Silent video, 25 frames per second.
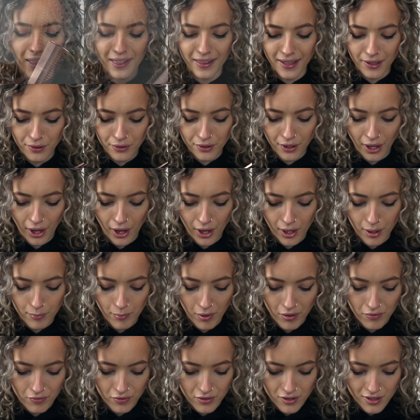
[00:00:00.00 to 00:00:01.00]
a little
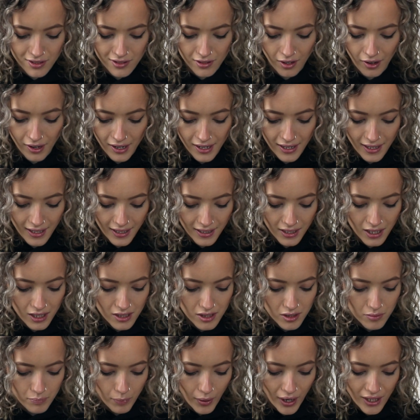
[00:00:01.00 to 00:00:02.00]
comb for styling,
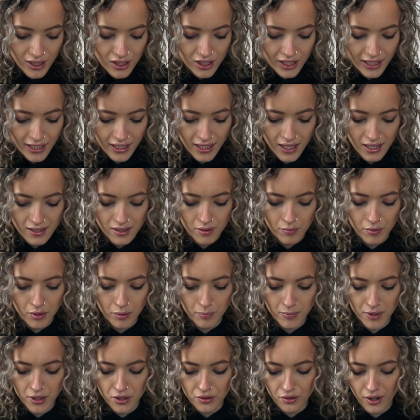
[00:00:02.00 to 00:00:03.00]
especially as I'm going
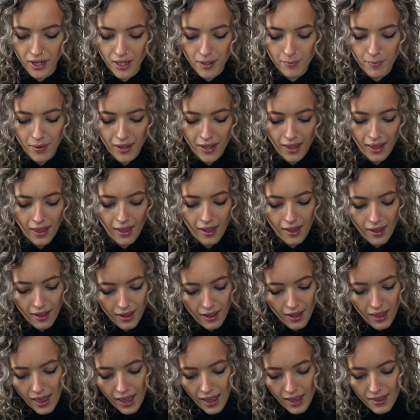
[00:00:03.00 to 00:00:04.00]
to be straightening my
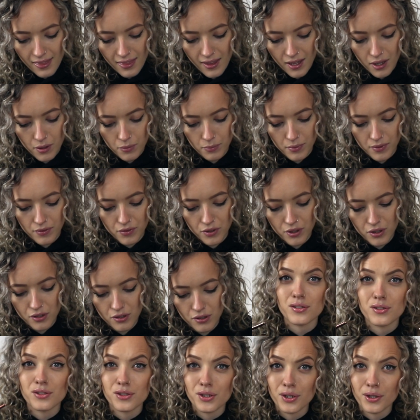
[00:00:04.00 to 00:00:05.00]
hair. And then we've
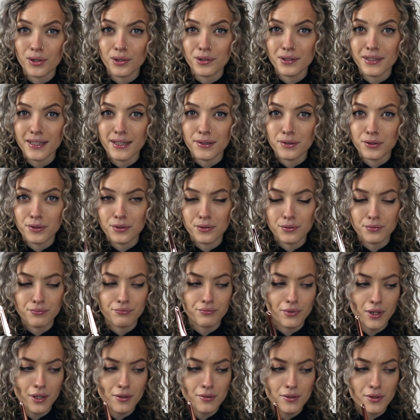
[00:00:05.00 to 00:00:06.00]
got two little
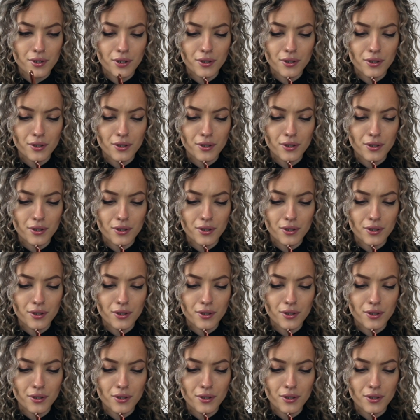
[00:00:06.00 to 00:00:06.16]
rose